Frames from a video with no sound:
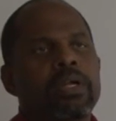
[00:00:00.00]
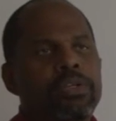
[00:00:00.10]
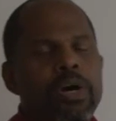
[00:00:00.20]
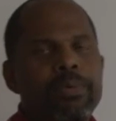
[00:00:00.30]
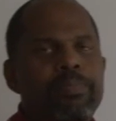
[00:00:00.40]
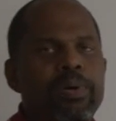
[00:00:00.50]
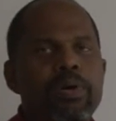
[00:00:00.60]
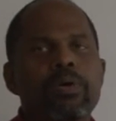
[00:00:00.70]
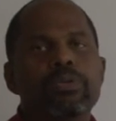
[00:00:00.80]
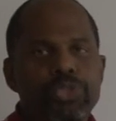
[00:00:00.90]
double
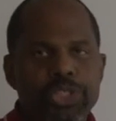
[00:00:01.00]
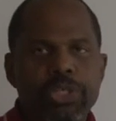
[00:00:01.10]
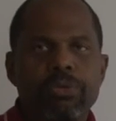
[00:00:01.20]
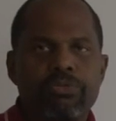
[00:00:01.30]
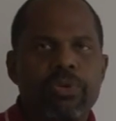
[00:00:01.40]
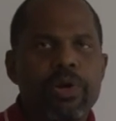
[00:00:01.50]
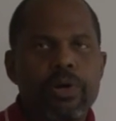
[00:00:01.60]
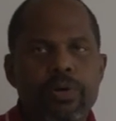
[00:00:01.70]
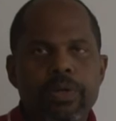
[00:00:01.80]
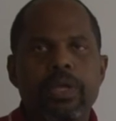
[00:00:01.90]
pole, single
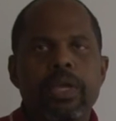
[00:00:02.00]
throw,